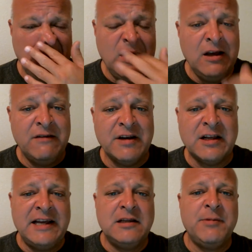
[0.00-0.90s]
If you'd
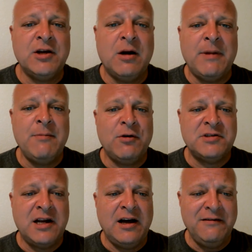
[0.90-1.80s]
like to be on my
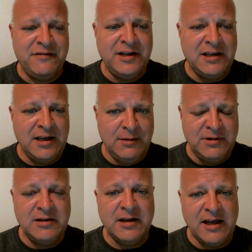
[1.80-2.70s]
most confident game
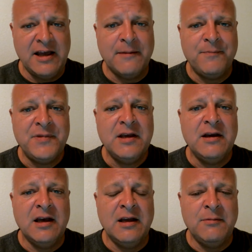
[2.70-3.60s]
today
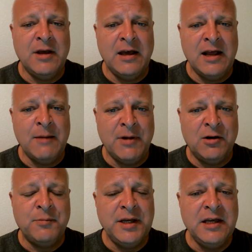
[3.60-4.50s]
in
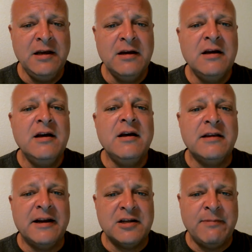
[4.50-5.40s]
MLB,
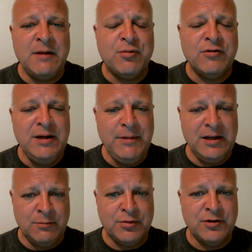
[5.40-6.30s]
that is my
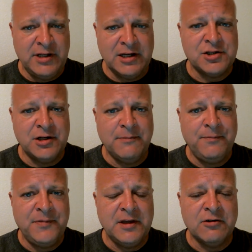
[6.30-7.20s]
premium prediction.
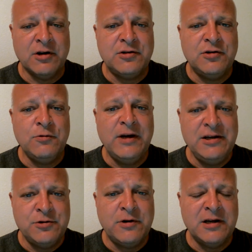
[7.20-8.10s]
There are two
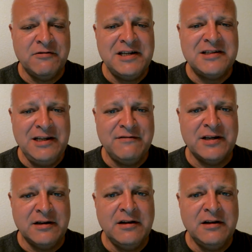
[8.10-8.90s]
ways you can receive it.